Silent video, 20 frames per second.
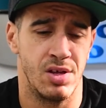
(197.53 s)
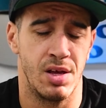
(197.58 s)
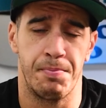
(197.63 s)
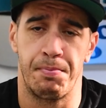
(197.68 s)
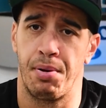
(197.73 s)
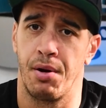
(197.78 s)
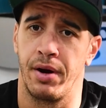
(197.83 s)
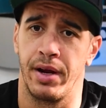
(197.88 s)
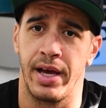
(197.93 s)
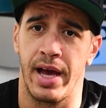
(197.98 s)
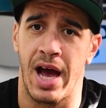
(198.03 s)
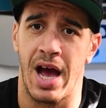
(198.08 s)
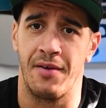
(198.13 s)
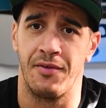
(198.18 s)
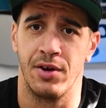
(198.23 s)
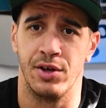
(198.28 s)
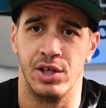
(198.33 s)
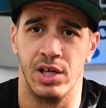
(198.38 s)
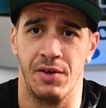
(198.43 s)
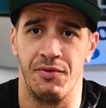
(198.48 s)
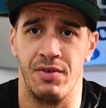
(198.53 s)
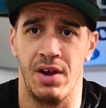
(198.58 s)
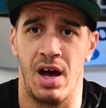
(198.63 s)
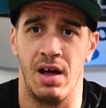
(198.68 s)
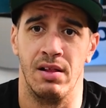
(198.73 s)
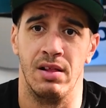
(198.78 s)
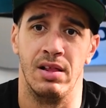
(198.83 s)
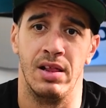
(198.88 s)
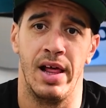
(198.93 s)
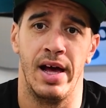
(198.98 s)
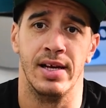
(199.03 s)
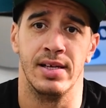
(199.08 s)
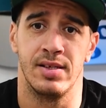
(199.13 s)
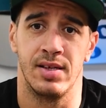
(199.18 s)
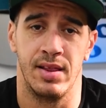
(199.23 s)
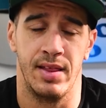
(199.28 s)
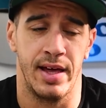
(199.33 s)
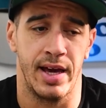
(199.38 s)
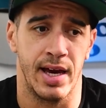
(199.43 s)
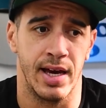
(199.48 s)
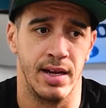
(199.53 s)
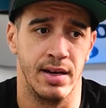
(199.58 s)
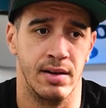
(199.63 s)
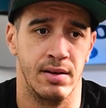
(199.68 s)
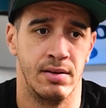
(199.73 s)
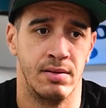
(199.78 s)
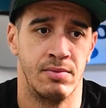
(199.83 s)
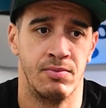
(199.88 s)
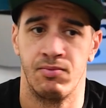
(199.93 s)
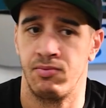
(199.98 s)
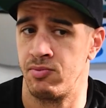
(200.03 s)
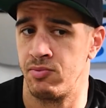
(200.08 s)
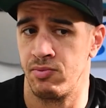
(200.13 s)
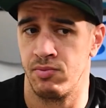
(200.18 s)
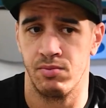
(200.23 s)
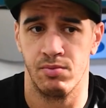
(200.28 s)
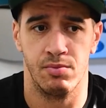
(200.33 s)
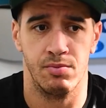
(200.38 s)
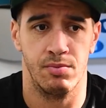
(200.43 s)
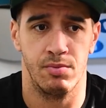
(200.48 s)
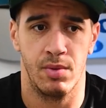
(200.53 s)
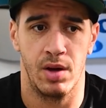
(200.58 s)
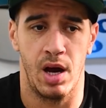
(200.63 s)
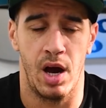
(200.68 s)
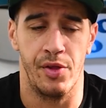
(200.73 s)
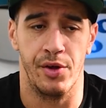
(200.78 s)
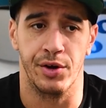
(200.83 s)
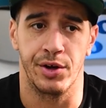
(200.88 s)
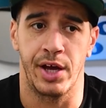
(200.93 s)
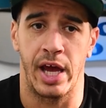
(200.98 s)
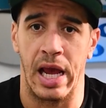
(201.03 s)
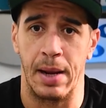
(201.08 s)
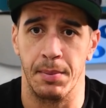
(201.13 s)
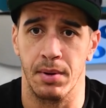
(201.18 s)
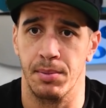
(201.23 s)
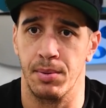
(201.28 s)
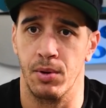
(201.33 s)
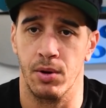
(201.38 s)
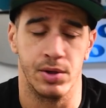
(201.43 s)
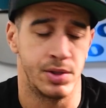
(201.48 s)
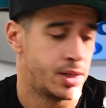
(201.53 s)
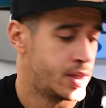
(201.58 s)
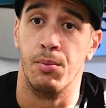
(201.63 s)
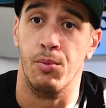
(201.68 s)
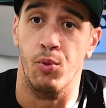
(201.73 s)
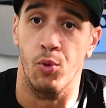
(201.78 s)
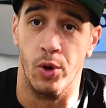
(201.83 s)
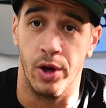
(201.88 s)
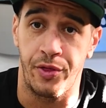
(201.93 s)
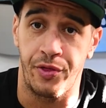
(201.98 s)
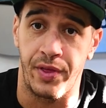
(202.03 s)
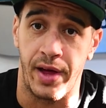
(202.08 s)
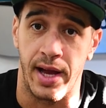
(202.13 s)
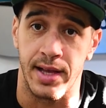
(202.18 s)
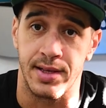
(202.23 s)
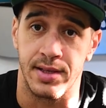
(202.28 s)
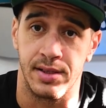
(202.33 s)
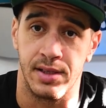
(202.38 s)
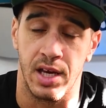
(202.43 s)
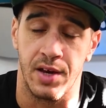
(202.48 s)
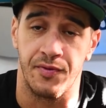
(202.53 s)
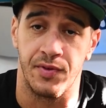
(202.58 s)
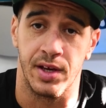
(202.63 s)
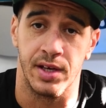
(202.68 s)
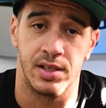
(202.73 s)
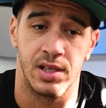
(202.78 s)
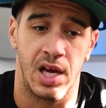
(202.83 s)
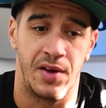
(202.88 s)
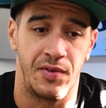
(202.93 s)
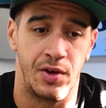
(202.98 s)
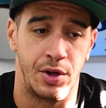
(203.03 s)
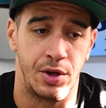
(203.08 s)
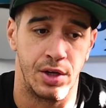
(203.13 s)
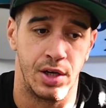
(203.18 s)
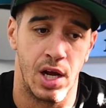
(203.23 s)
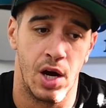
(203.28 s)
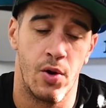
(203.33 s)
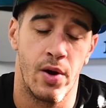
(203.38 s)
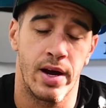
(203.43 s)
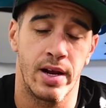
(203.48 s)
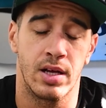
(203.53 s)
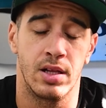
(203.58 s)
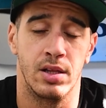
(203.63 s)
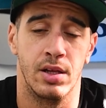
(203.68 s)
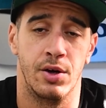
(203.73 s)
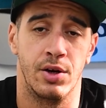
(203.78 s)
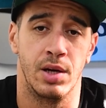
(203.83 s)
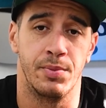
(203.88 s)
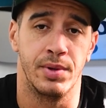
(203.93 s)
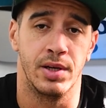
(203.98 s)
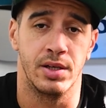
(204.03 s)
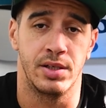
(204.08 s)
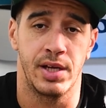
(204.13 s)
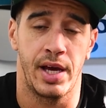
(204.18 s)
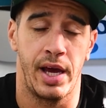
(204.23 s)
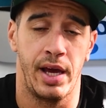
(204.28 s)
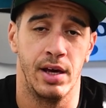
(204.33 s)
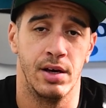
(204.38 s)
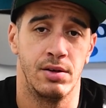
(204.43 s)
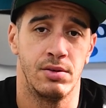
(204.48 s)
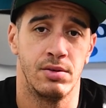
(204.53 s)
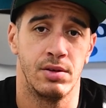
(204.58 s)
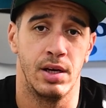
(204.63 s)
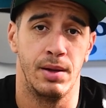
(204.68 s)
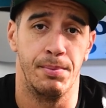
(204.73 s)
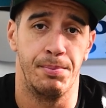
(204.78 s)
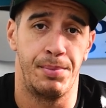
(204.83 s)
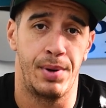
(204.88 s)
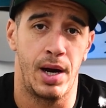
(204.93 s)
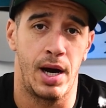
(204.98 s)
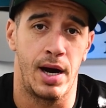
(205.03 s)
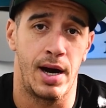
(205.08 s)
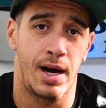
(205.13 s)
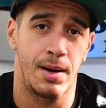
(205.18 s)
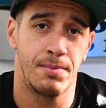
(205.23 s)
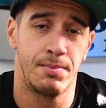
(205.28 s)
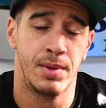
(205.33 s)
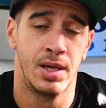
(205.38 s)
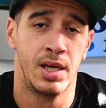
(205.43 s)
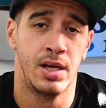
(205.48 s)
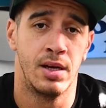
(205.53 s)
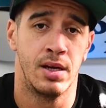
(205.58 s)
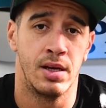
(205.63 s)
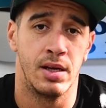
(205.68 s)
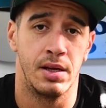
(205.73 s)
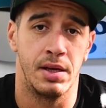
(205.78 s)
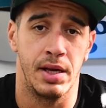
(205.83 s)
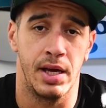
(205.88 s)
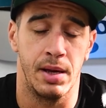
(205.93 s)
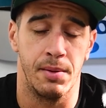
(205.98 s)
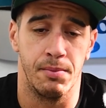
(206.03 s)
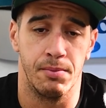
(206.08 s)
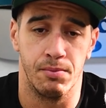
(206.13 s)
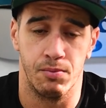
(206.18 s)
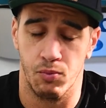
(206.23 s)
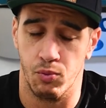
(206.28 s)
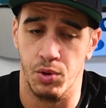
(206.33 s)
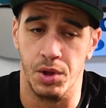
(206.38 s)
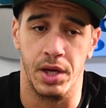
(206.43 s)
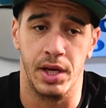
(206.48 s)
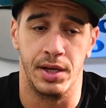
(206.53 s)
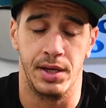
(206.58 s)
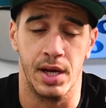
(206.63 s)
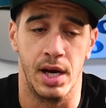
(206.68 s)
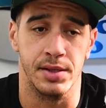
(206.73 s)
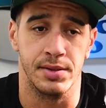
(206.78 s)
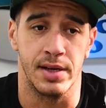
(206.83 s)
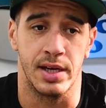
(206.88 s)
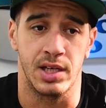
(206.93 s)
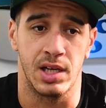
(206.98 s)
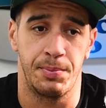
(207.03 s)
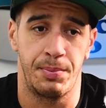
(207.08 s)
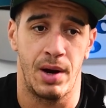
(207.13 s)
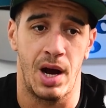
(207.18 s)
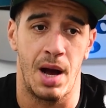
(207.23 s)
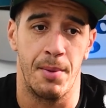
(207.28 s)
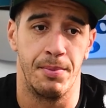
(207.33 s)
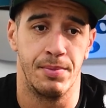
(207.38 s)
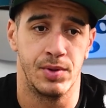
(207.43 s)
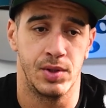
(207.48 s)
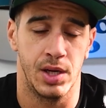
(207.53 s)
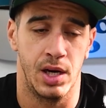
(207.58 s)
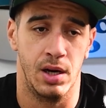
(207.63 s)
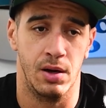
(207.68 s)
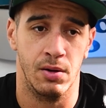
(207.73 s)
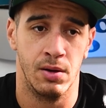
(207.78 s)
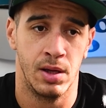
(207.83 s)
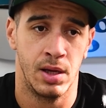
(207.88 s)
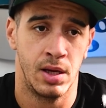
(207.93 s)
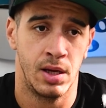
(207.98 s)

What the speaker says: pretty average, if not less than other camber boards. With that stiffness, if you know how to load up your tail and pop, it really does like to pop. So